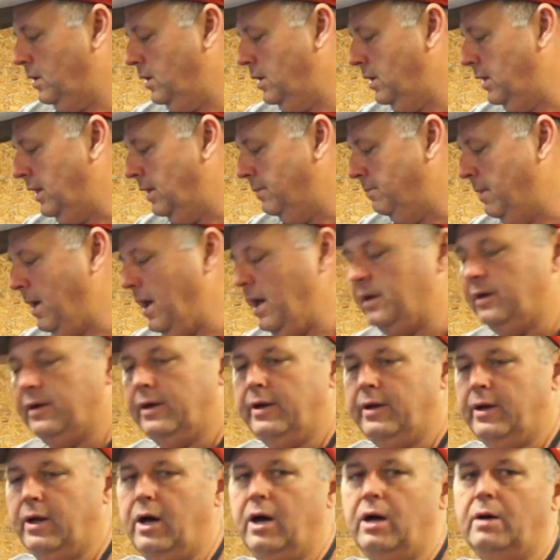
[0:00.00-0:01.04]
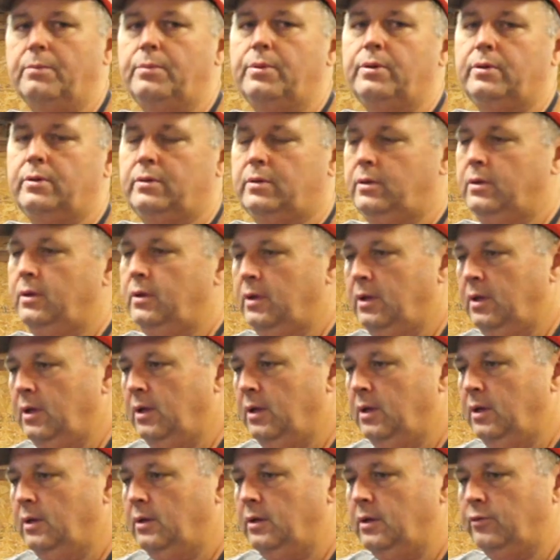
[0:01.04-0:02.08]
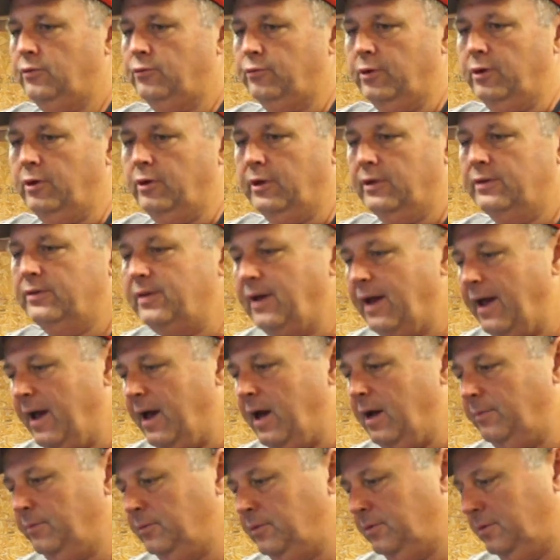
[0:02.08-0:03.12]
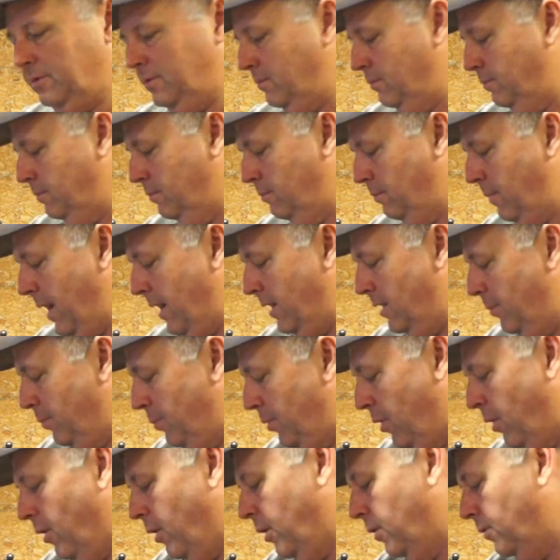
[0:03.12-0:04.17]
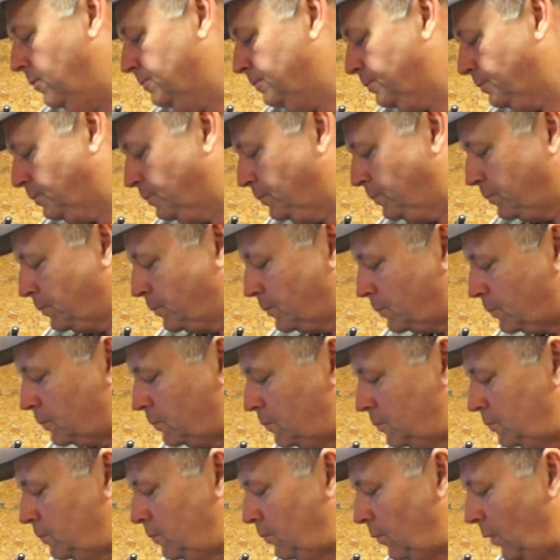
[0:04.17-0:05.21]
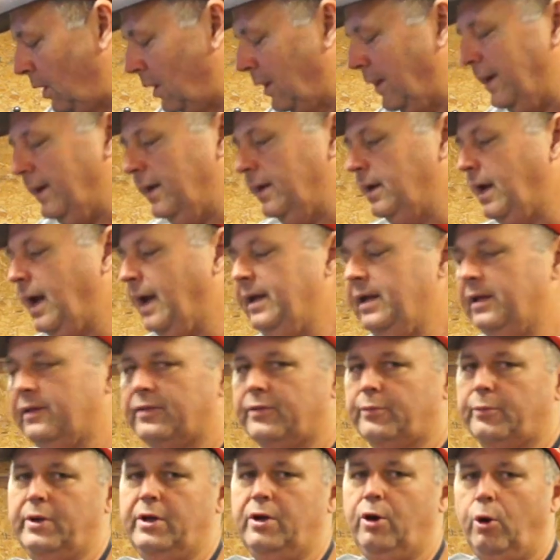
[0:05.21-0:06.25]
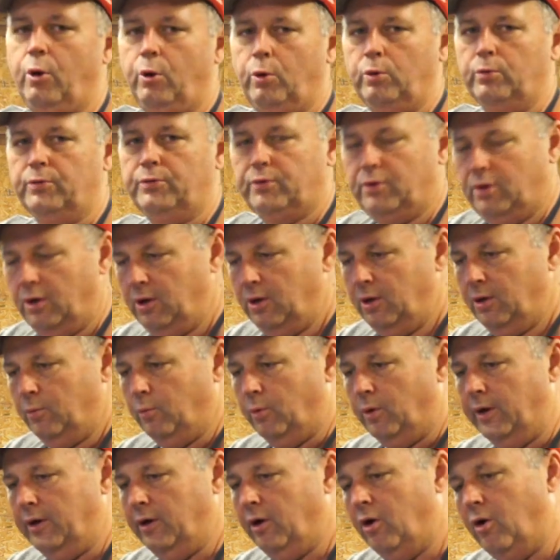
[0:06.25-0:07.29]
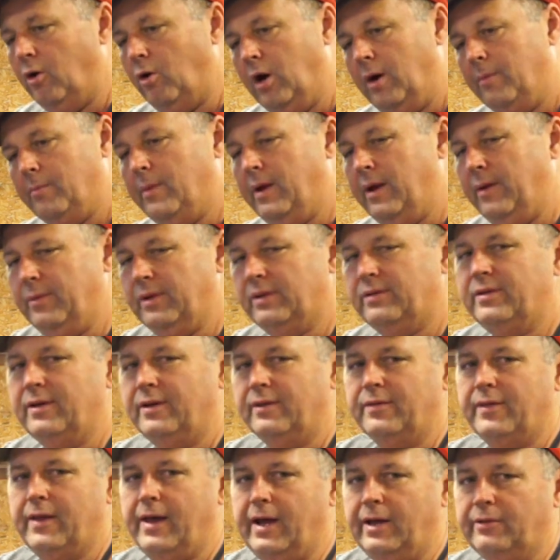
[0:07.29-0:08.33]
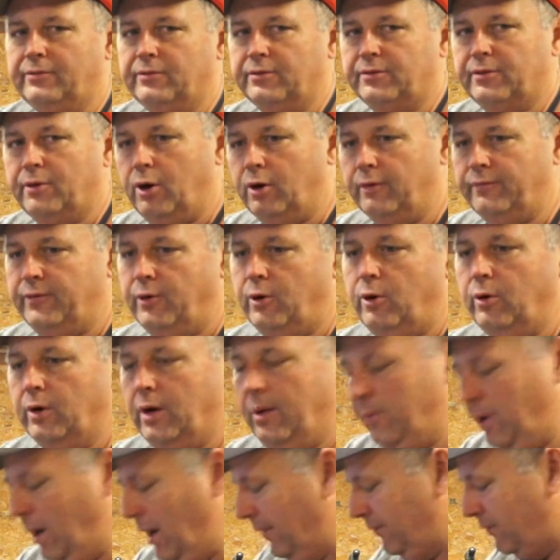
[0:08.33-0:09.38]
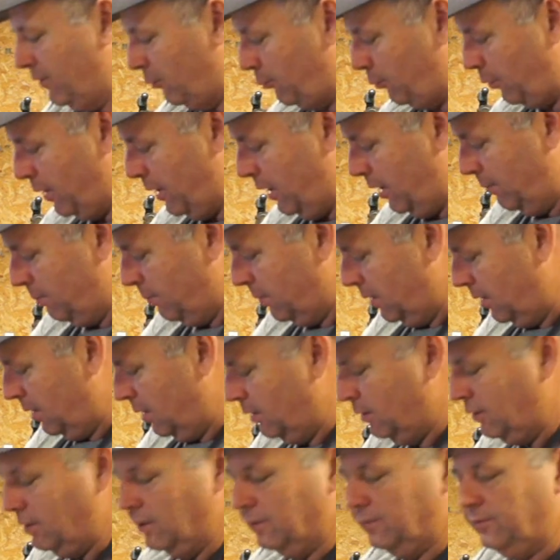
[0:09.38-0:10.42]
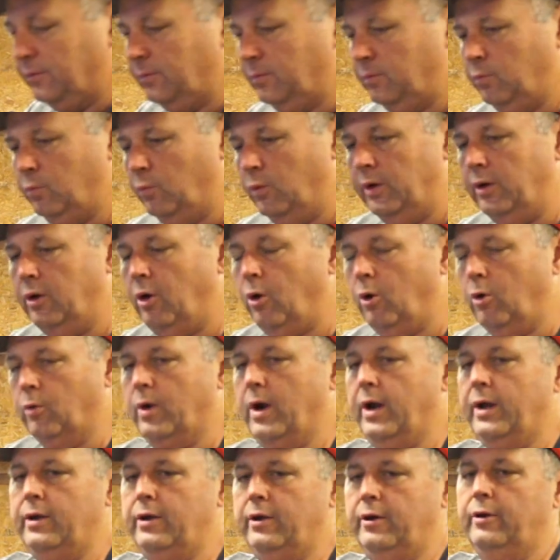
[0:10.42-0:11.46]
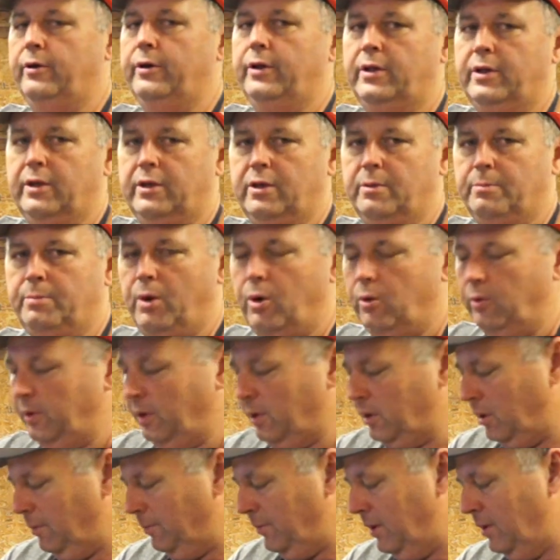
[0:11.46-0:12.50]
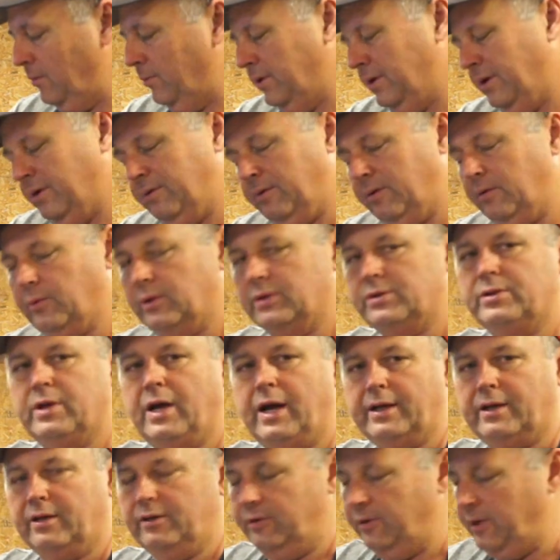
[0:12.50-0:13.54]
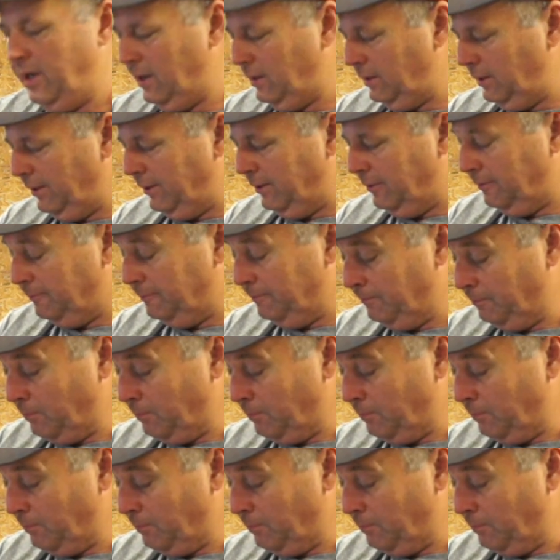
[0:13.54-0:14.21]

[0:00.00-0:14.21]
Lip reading: mounted it up, drilled and tapped, made the part, and I hit 3 holes. One hole I'm maybe 10 thousandths off on. I'm gonna have to ream this one hole right here to get the bolt to come in with it, which I can do that later.